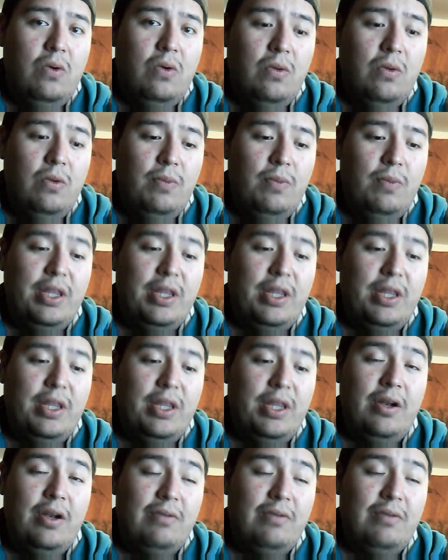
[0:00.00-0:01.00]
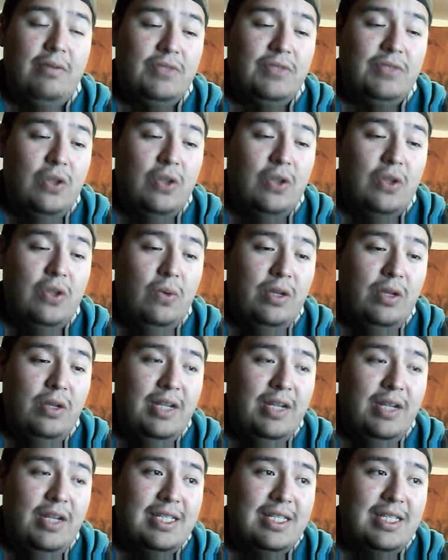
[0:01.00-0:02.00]
there
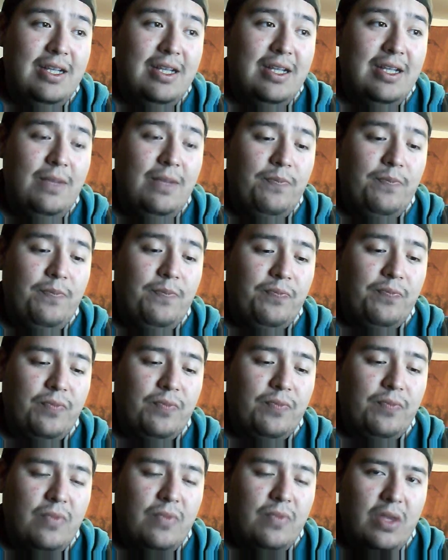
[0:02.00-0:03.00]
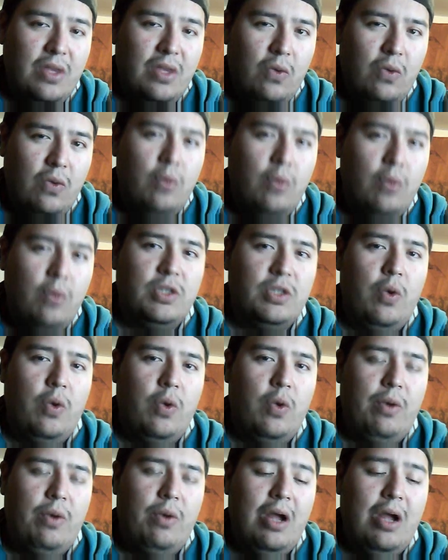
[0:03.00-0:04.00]
is rumors going
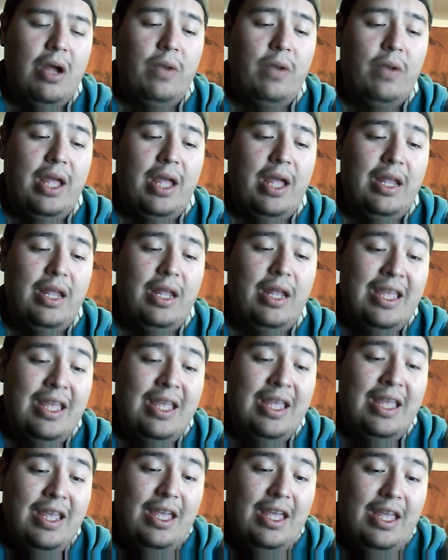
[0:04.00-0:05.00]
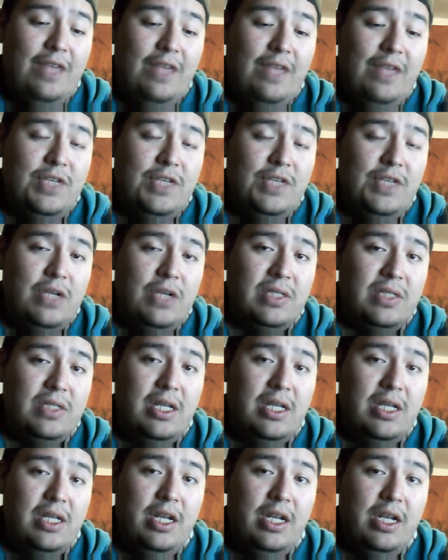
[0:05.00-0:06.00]
around that if Chael
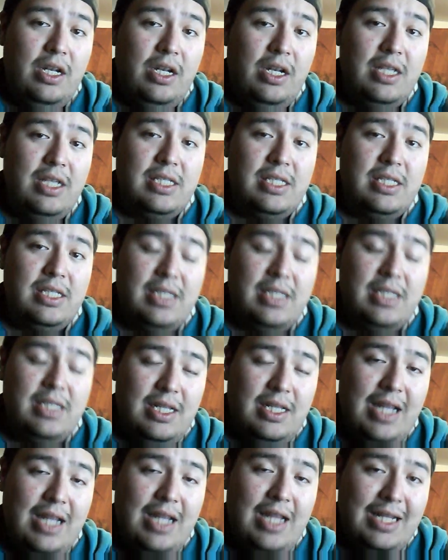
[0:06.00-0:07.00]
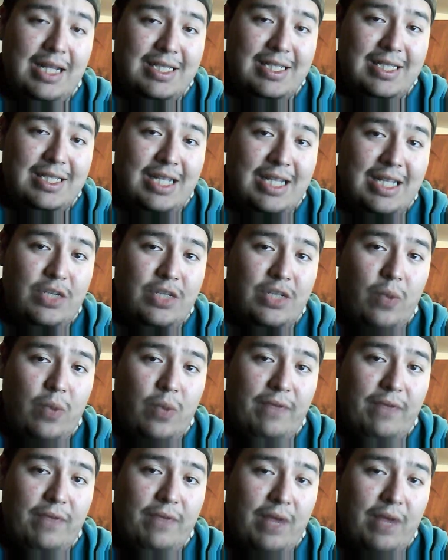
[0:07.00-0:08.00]
Sonnen does not decide to
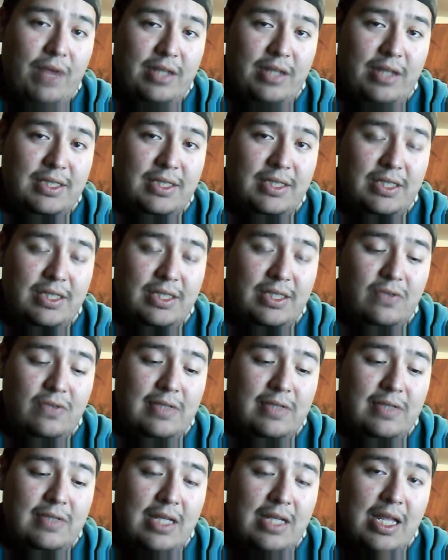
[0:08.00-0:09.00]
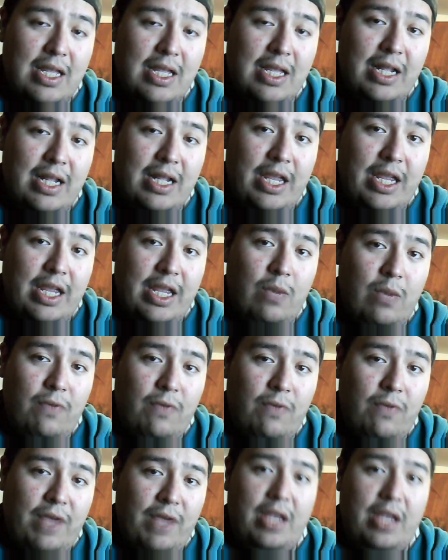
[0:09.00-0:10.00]
wait for Anderson Silva, that he will
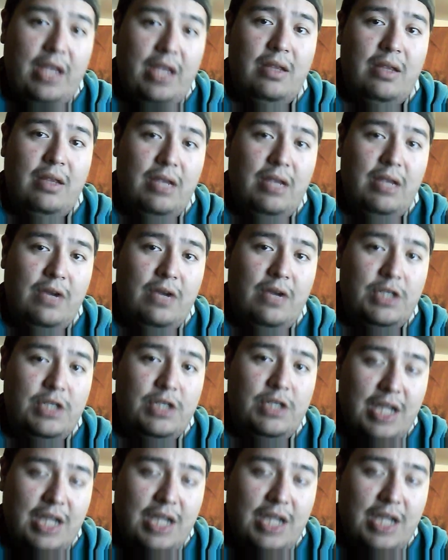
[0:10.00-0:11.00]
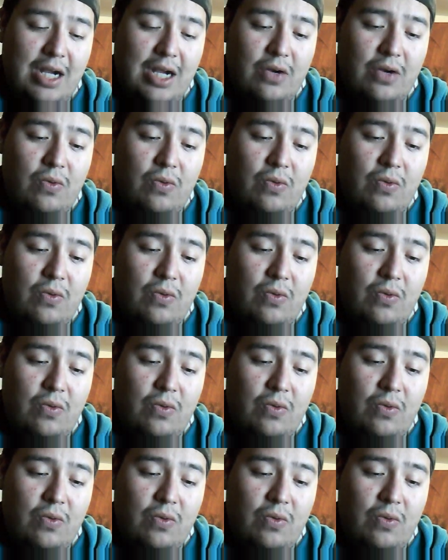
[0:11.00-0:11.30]
fight here in Chicago.